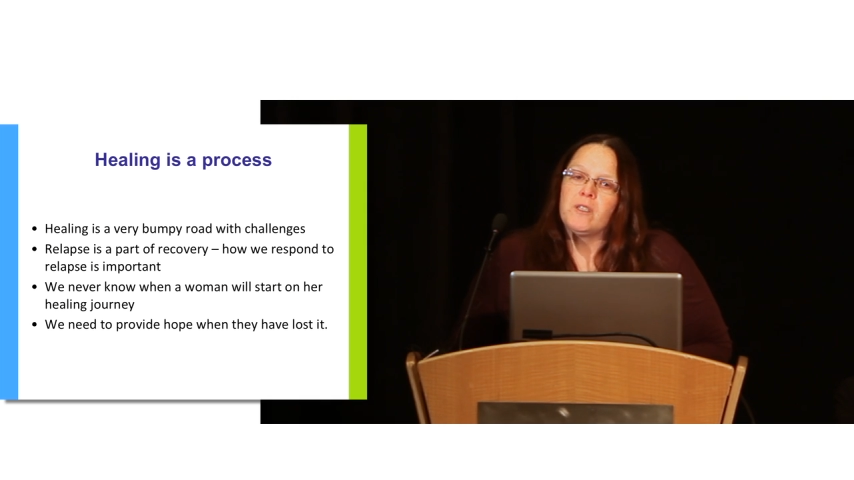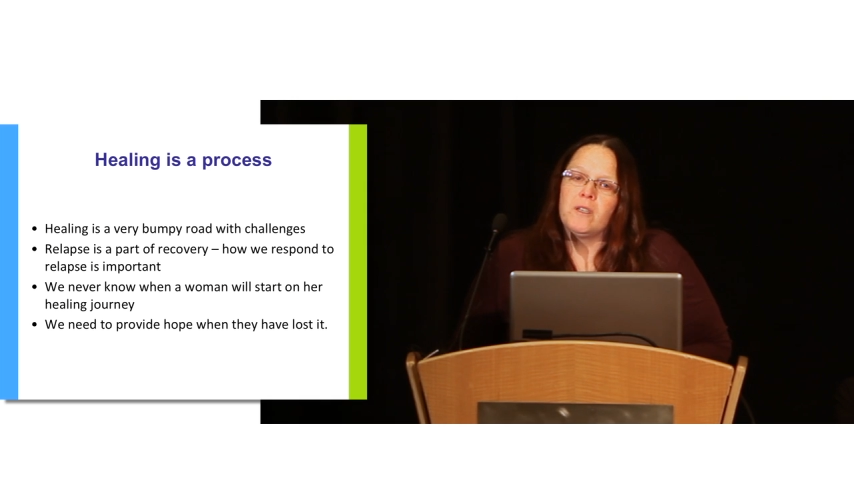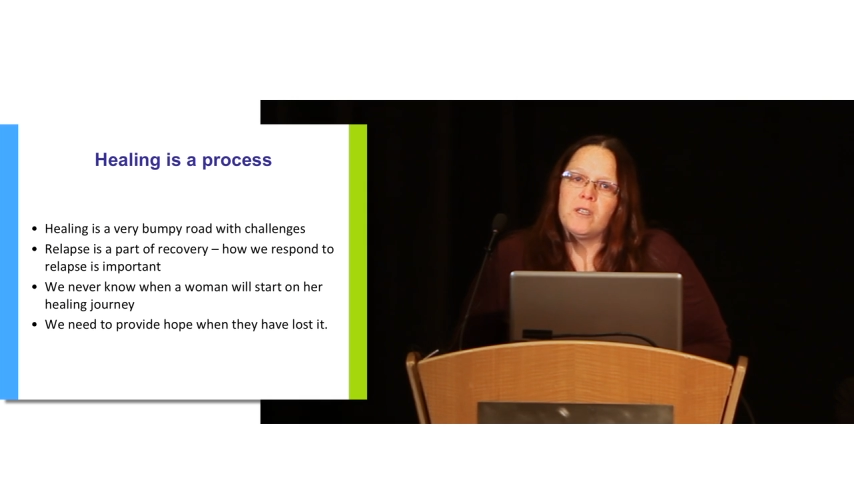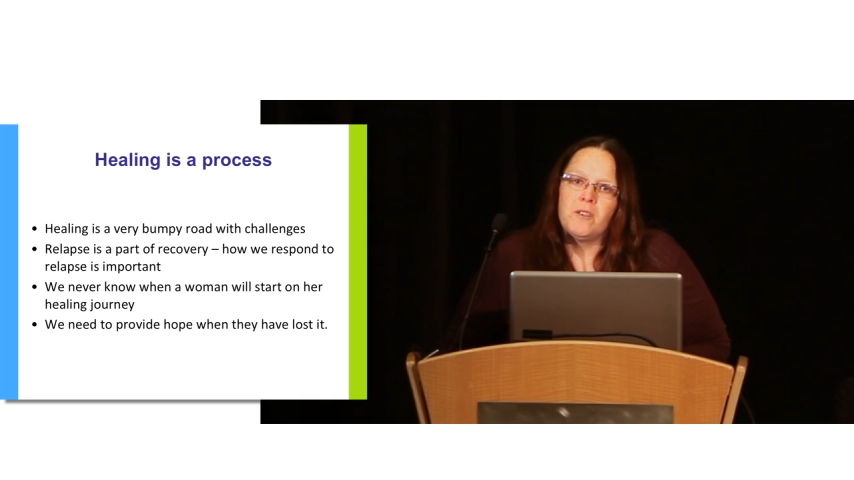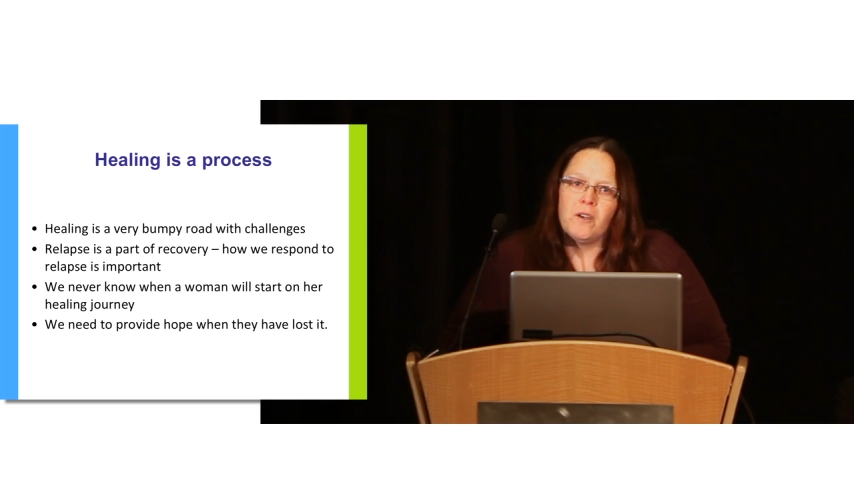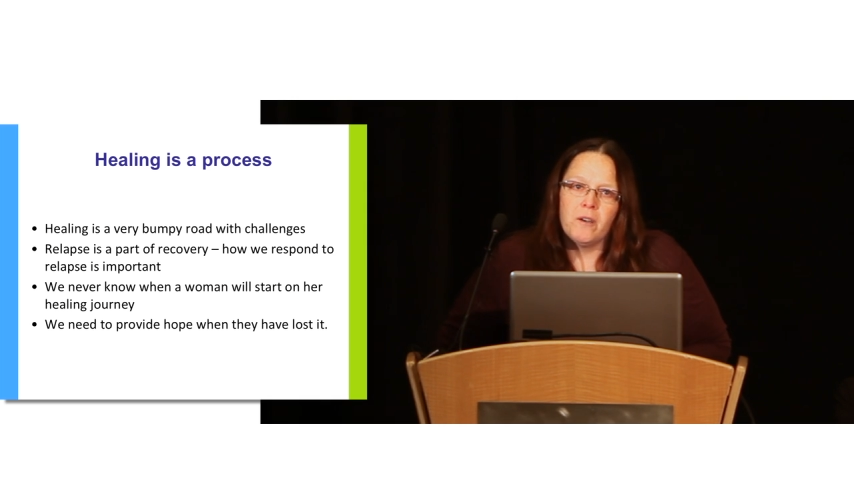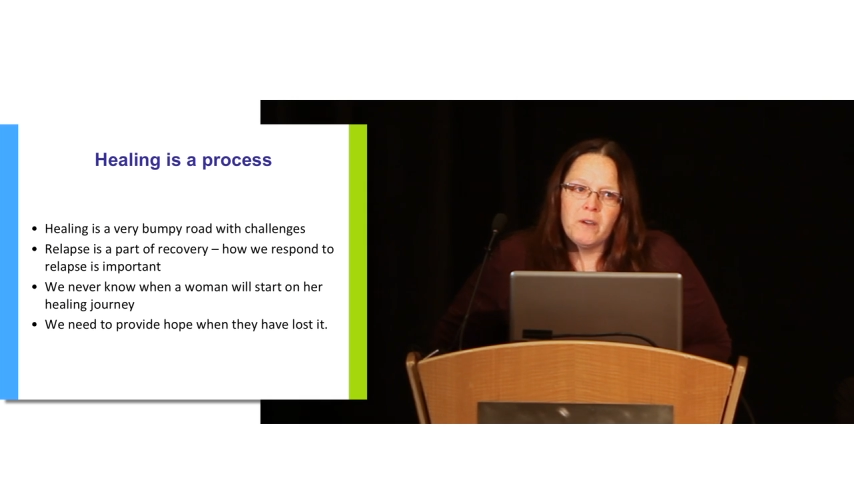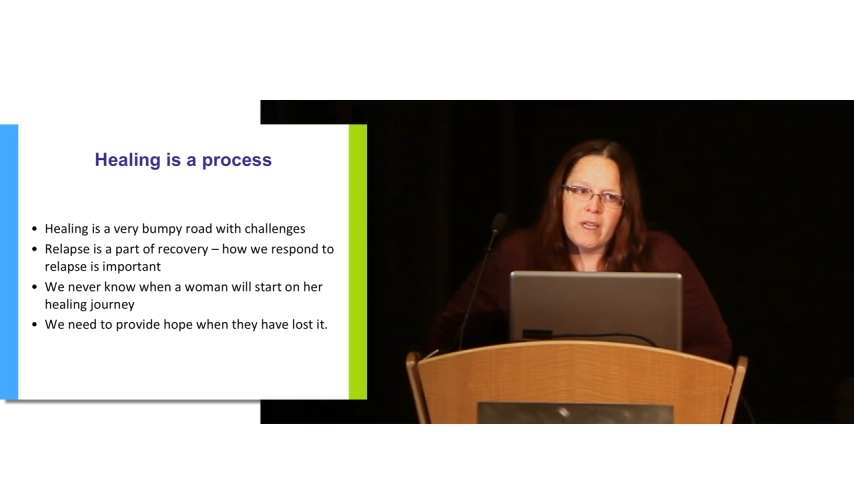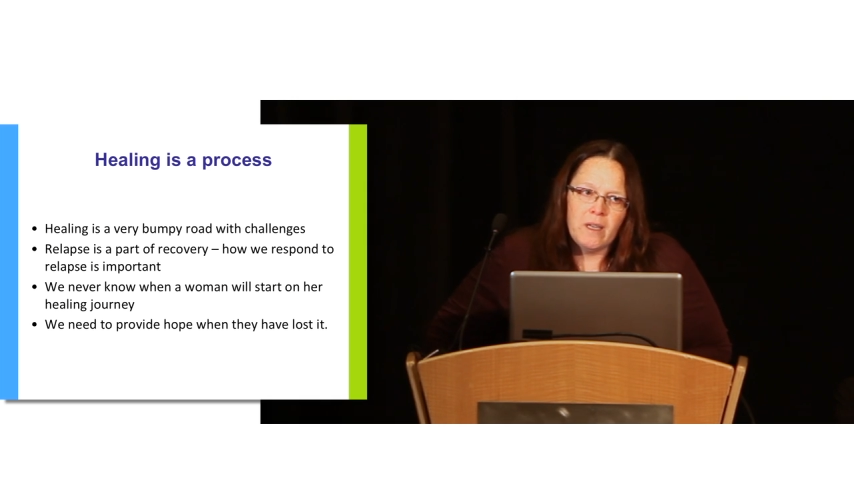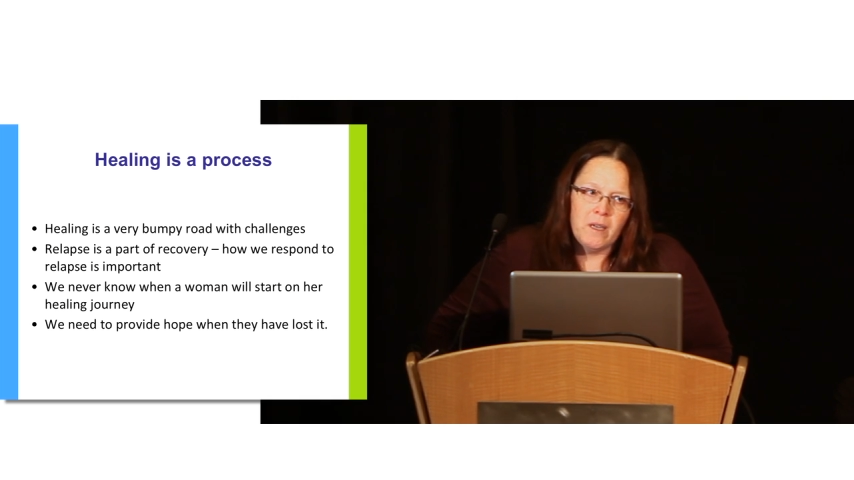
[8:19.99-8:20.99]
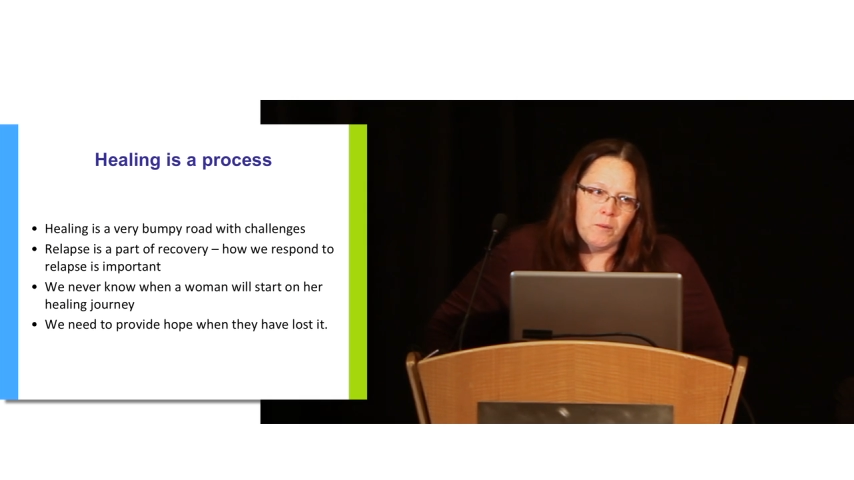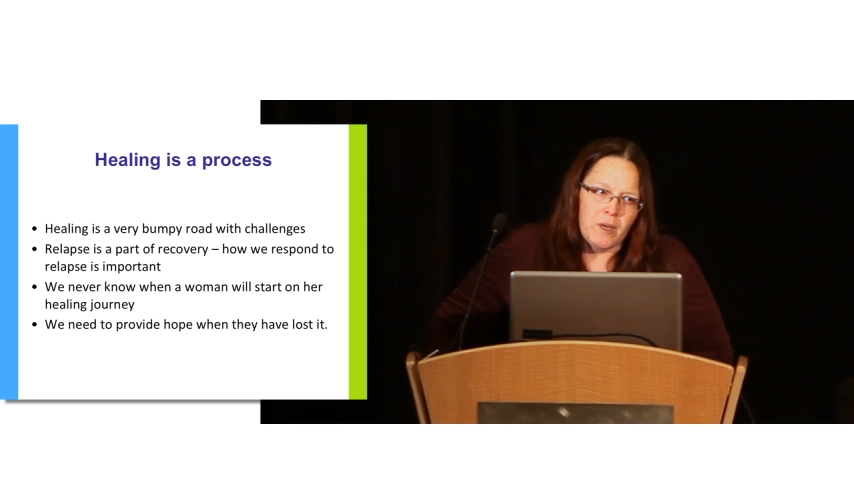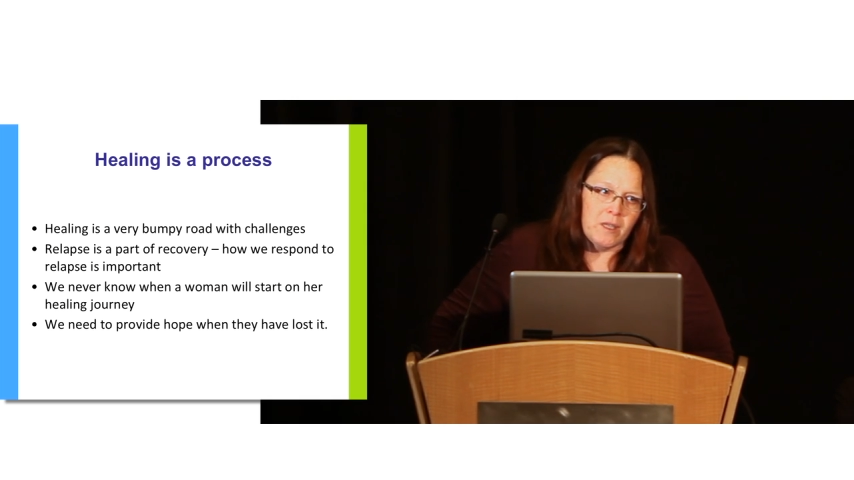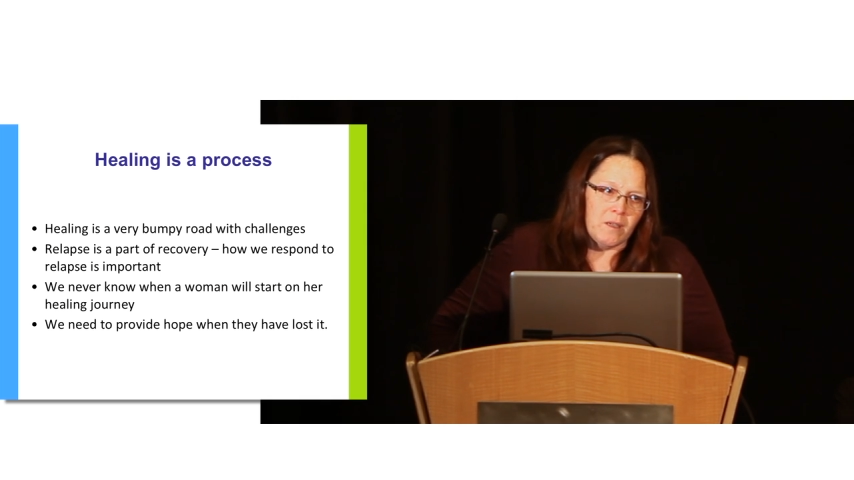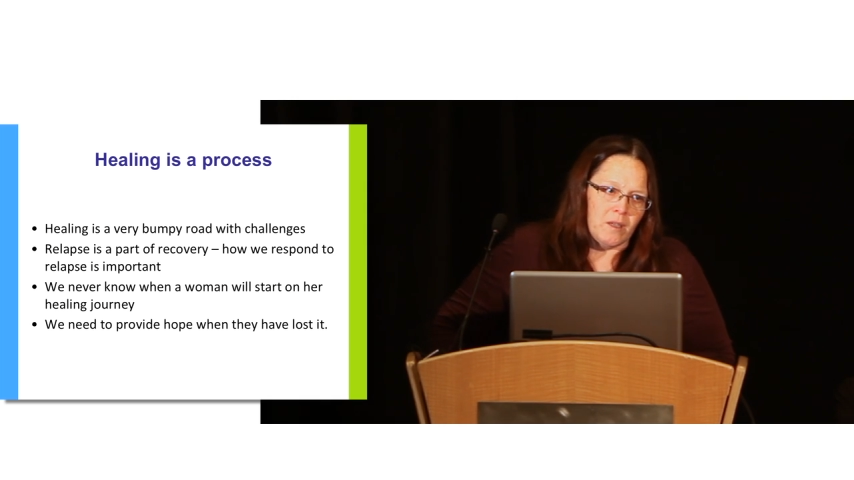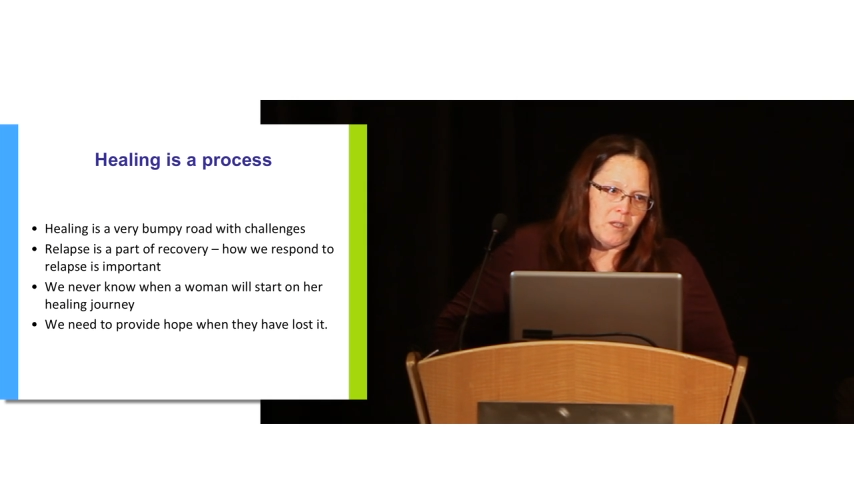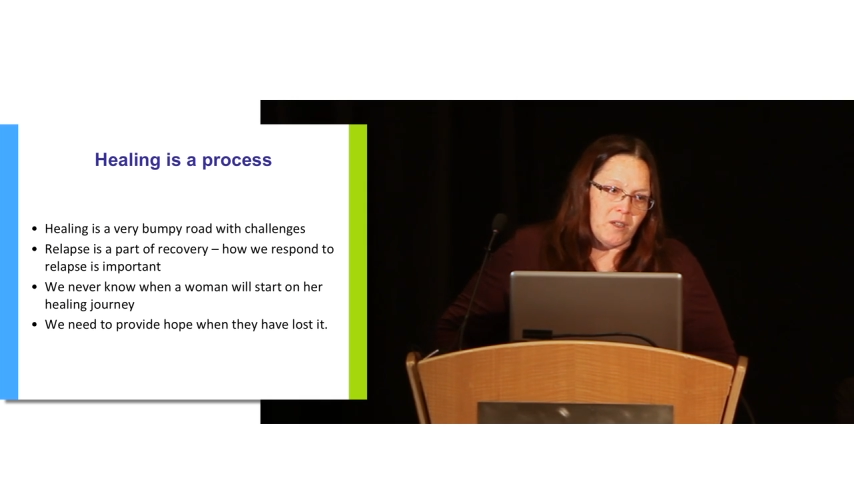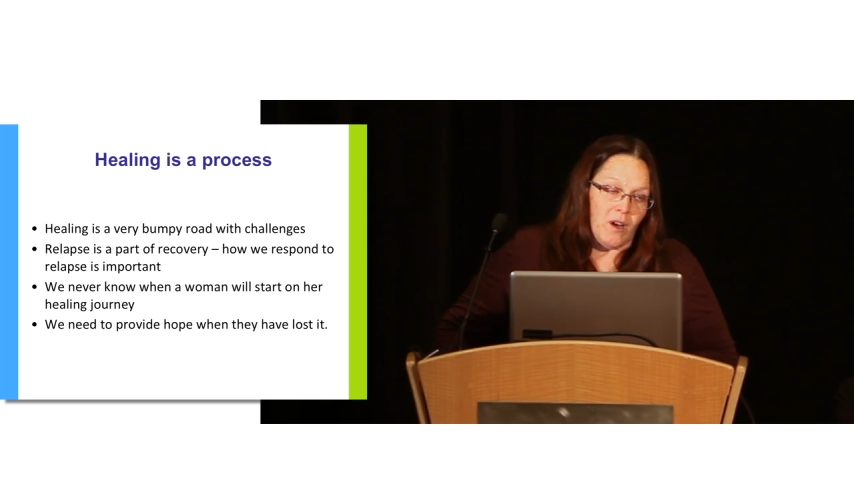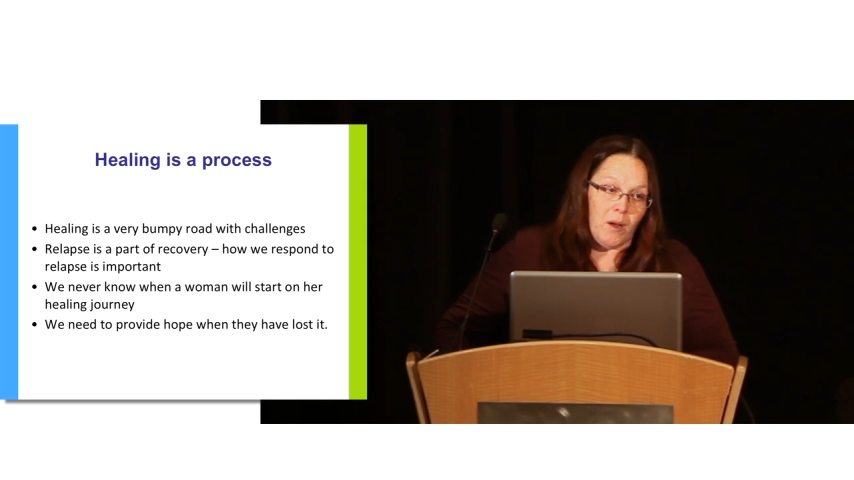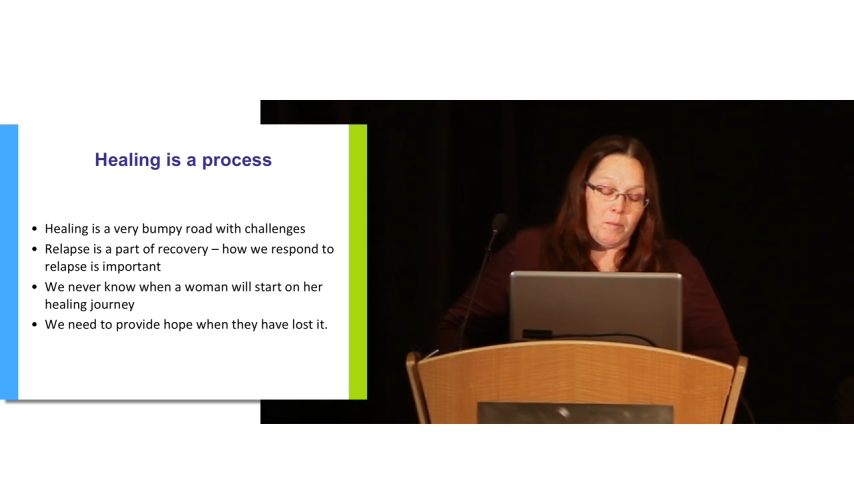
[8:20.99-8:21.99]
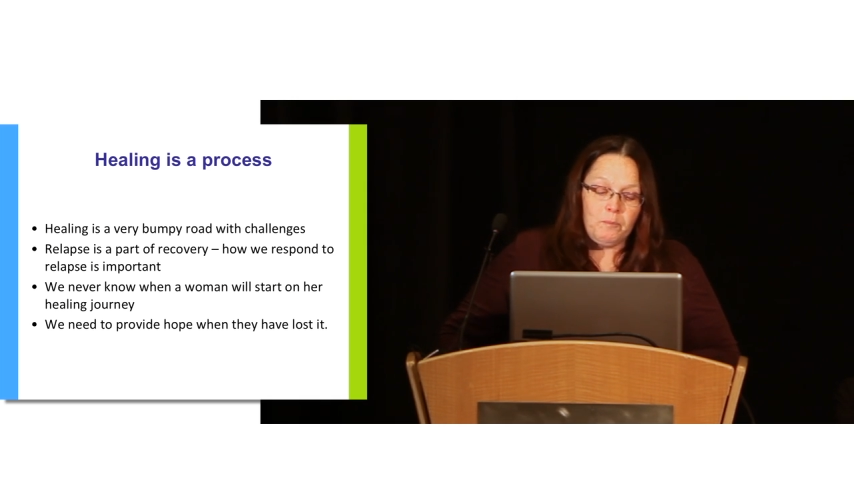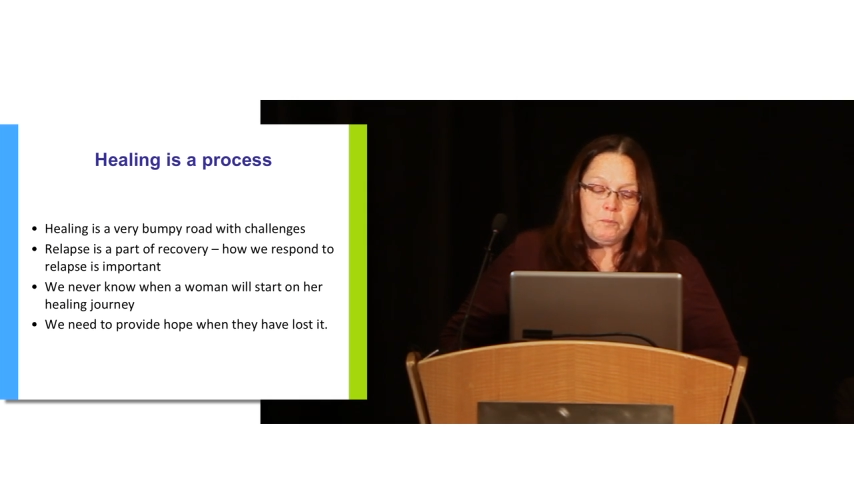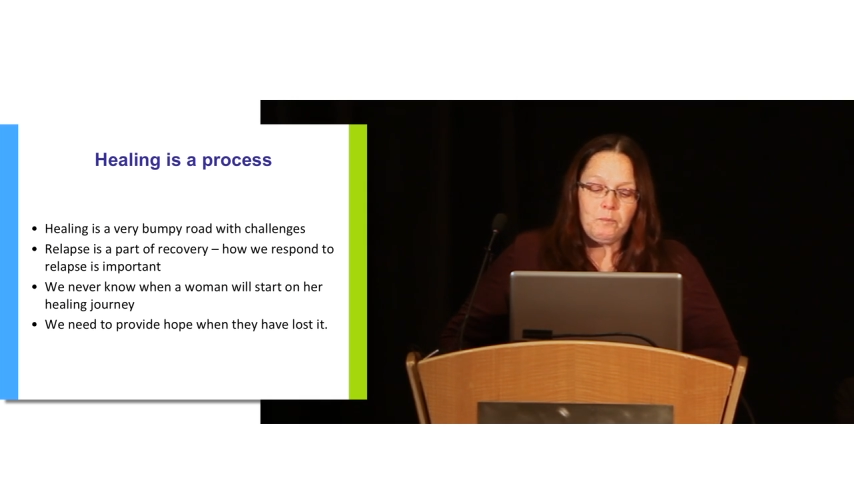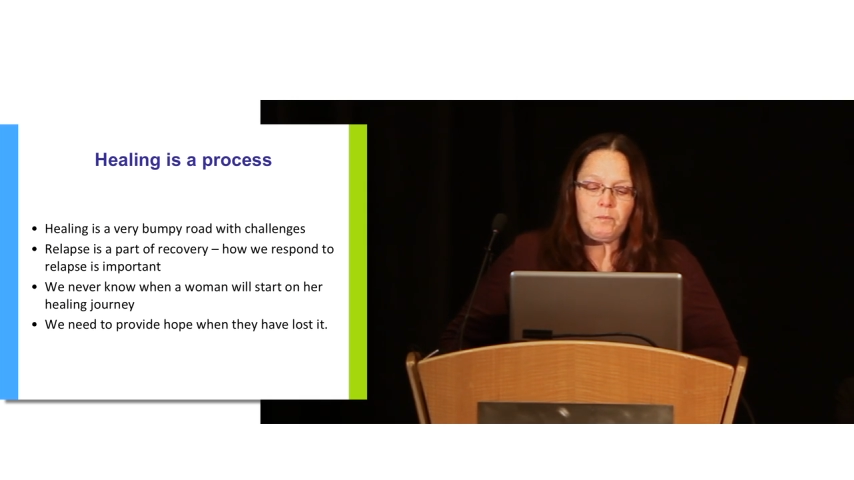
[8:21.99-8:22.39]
is going to start her healing or when it's going to stop.